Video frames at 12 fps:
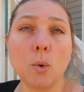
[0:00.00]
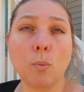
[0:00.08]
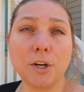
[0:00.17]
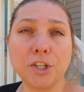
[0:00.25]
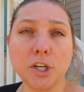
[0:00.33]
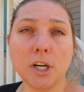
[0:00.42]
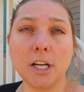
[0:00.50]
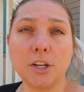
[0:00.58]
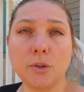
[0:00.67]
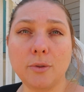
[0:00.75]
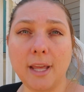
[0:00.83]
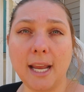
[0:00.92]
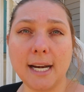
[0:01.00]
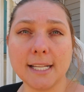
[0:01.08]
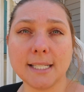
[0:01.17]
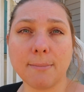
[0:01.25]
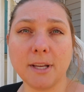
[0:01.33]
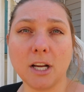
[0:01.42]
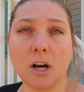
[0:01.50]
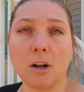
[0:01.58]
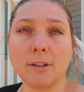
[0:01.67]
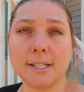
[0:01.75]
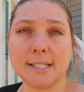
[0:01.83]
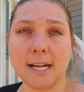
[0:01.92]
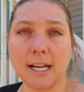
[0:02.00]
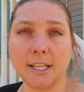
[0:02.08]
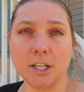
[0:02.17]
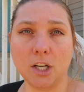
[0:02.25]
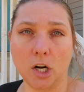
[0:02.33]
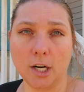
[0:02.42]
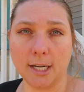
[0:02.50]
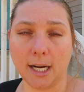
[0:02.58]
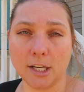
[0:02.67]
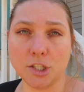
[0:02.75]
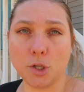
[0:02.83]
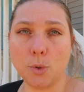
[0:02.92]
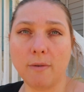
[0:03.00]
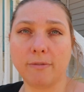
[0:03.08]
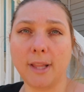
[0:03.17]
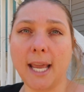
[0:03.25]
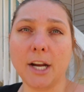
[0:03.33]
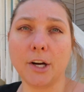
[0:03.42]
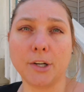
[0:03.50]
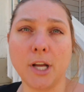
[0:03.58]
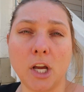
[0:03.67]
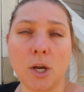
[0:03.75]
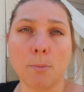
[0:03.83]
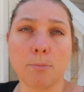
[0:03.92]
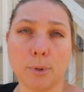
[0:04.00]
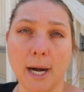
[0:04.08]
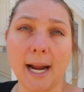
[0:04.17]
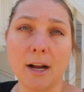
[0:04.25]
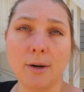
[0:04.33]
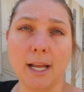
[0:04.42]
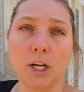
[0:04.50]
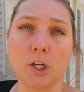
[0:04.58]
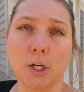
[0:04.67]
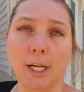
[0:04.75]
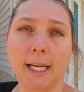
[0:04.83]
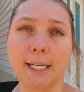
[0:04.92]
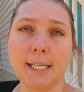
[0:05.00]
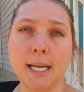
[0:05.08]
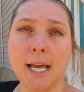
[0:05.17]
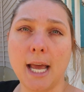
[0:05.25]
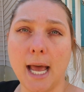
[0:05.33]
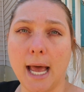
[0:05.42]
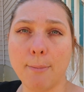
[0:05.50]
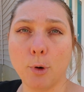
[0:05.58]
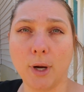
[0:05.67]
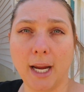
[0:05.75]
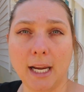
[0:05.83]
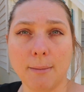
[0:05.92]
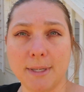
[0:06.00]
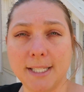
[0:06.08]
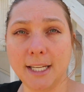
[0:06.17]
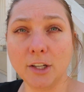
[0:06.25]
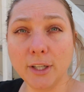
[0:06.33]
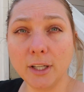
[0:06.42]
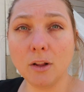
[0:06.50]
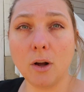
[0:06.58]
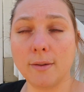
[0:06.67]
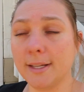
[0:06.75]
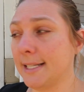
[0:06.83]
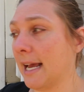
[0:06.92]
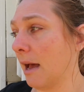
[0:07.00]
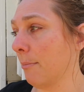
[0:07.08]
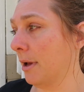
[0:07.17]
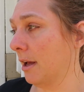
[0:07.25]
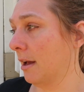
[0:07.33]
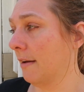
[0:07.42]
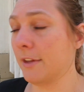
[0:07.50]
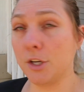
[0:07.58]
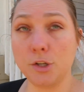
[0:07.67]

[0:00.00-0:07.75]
What you're going to do then is something called lasagna gardening. So you have layered brown and green organic material on the top of the